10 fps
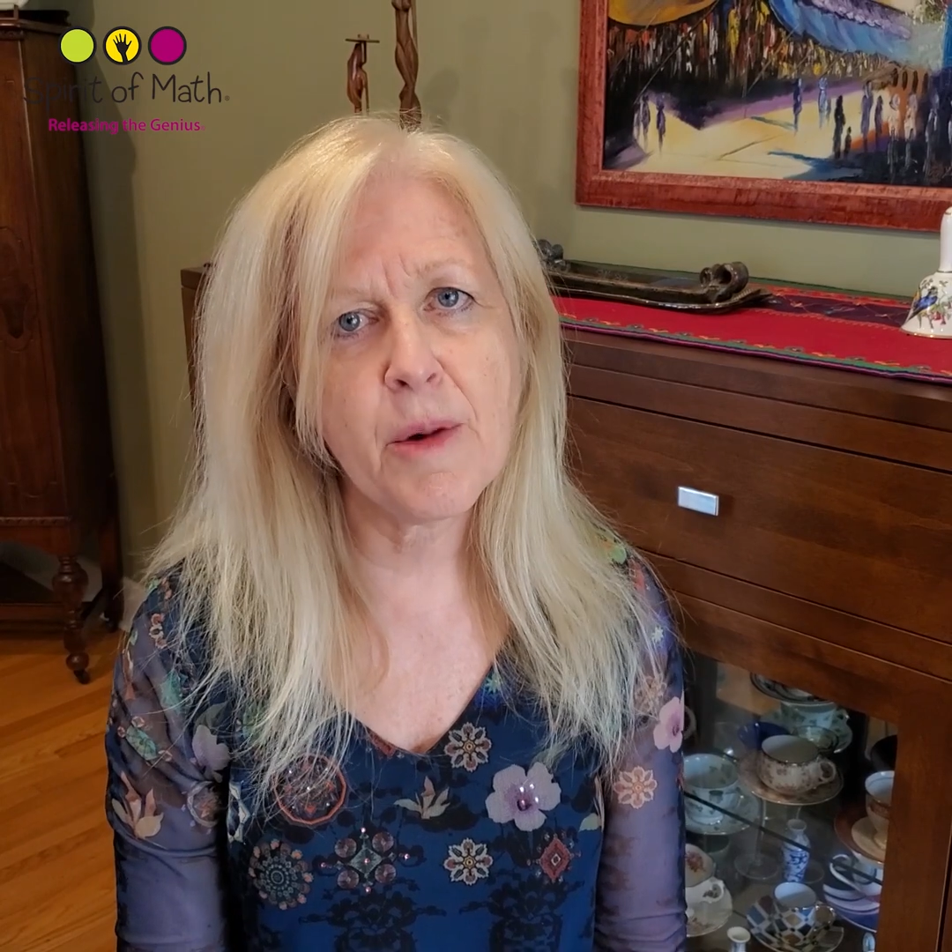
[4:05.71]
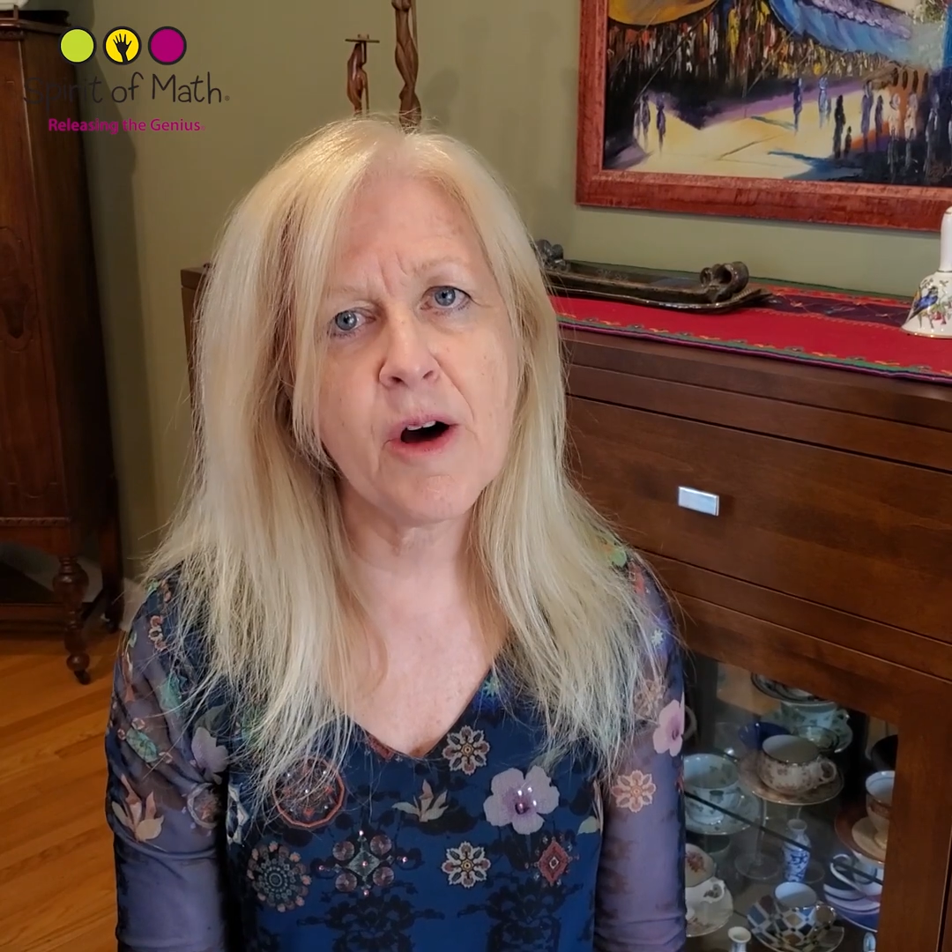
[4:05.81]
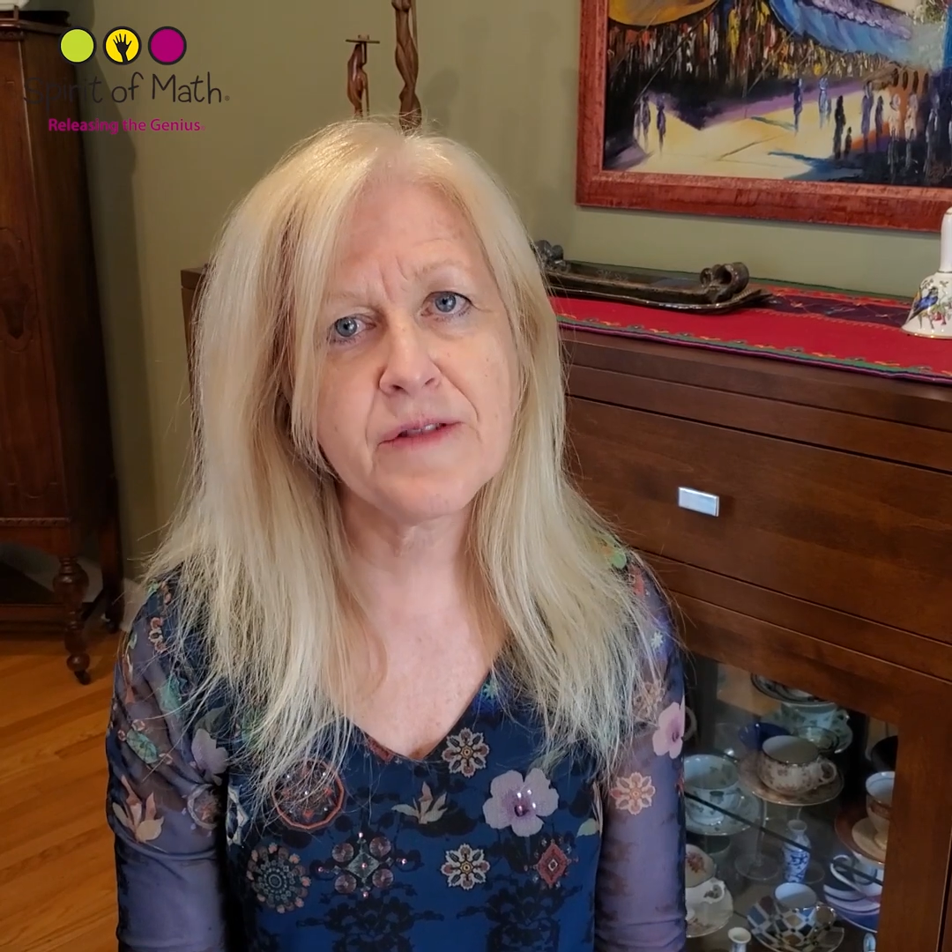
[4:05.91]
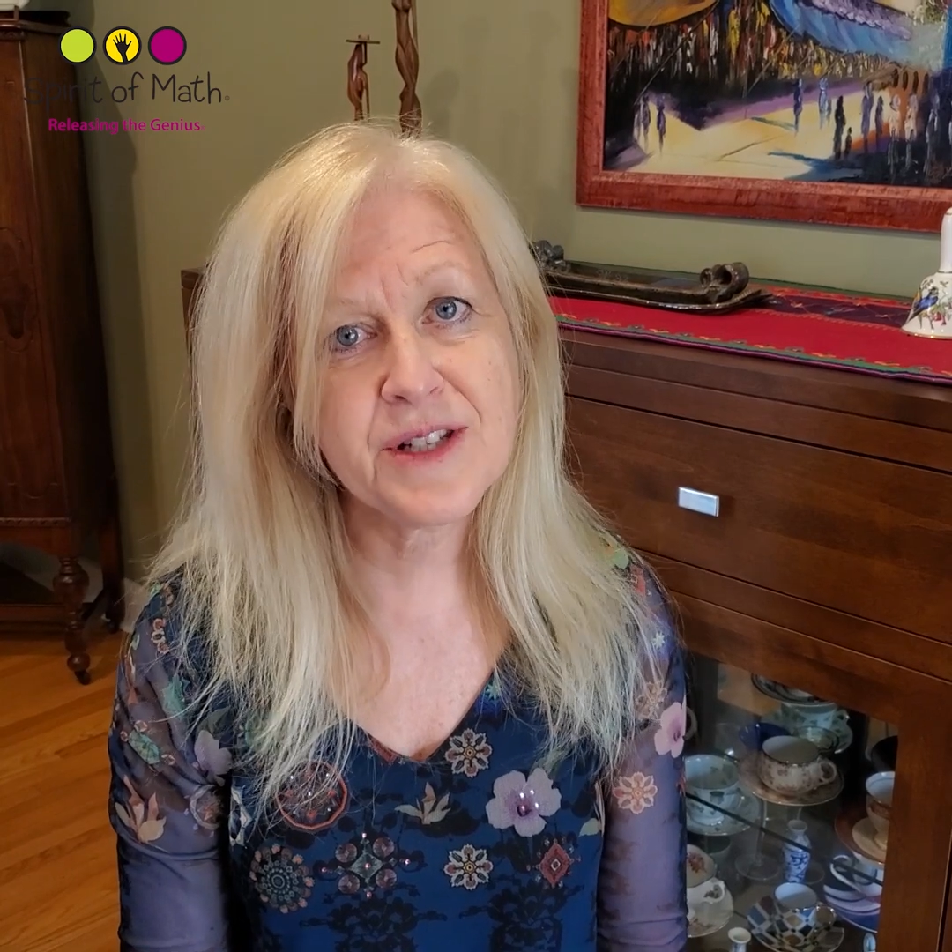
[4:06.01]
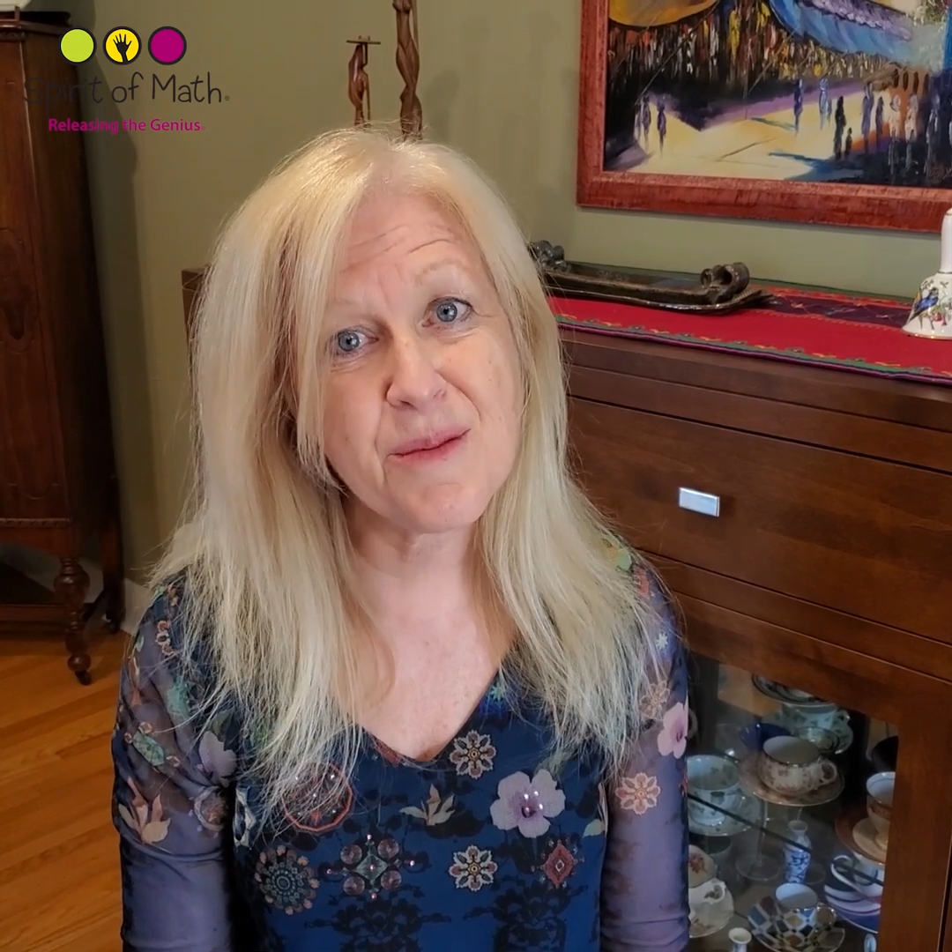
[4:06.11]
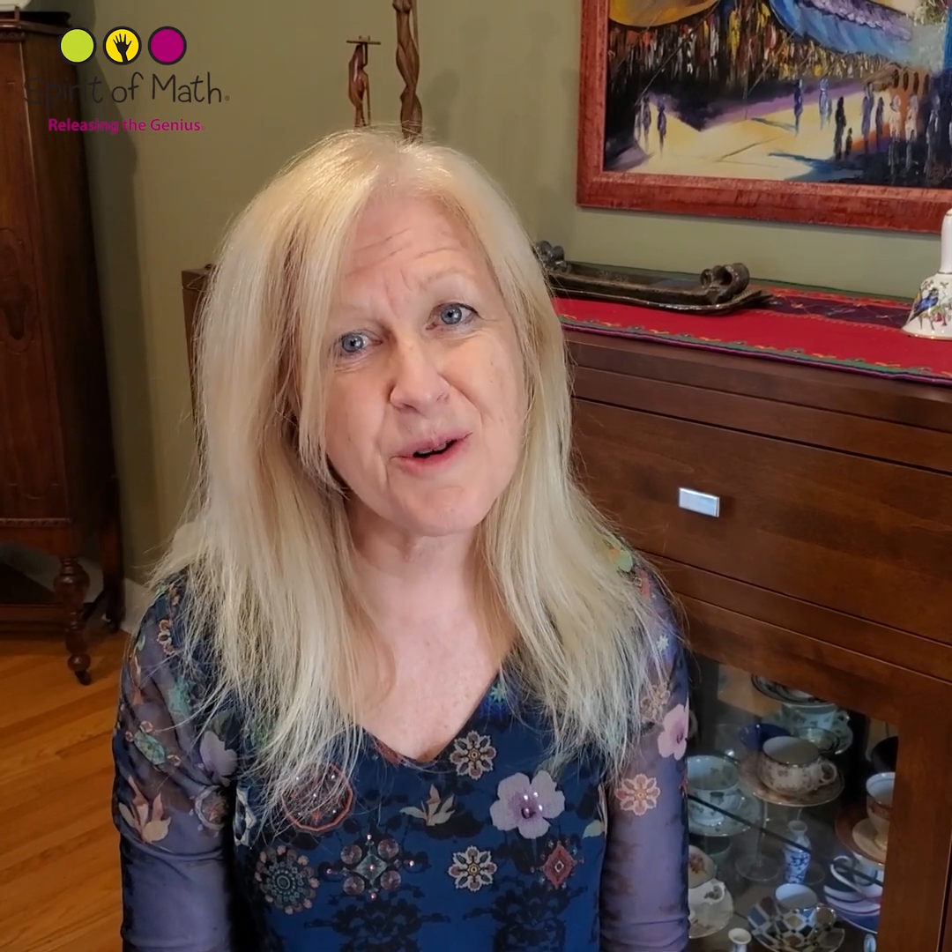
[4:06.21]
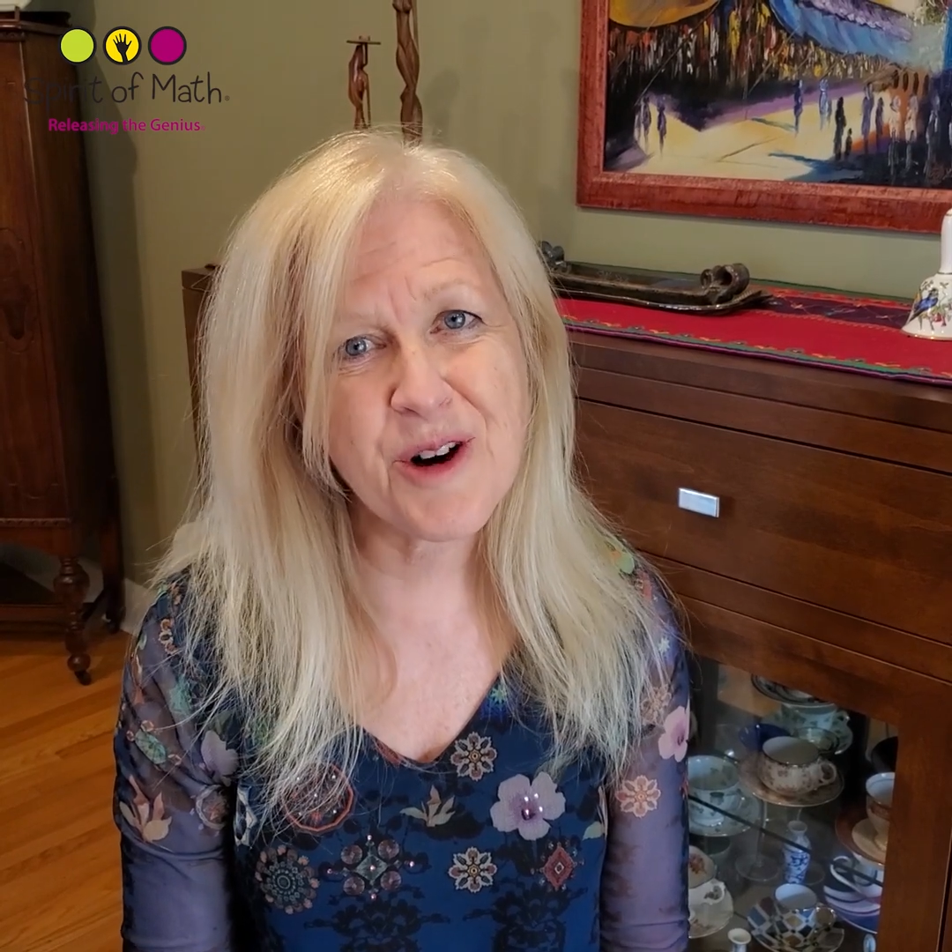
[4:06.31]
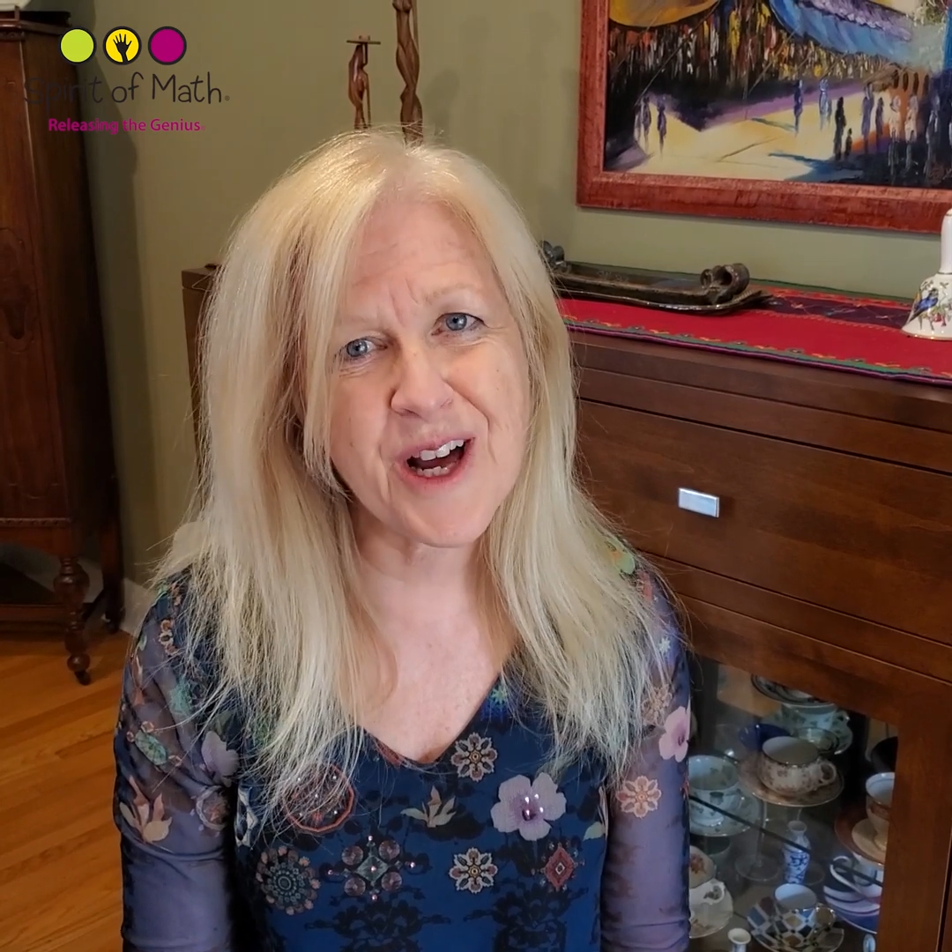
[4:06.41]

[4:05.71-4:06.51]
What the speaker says: off somewhere